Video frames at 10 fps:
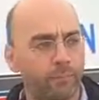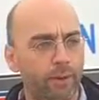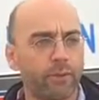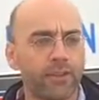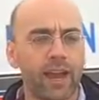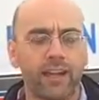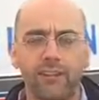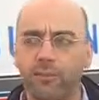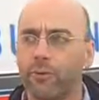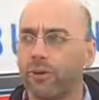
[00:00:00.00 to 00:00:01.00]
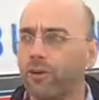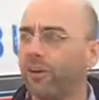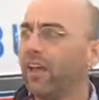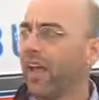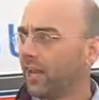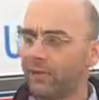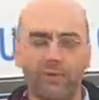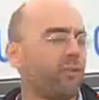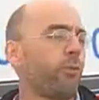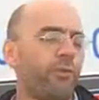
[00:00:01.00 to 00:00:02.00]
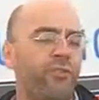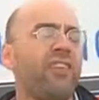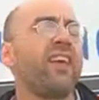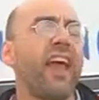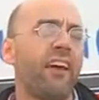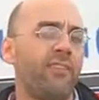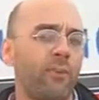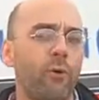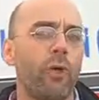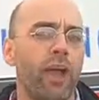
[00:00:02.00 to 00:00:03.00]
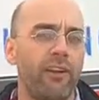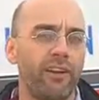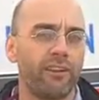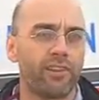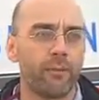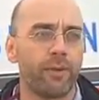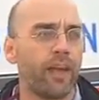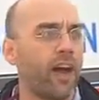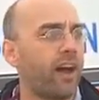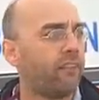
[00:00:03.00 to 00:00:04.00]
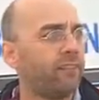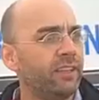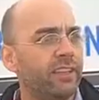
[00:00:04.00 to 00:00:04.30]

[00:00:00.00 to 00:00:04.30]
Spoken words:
belt tightening is going on, and you just sort of see how this whole area has come alive.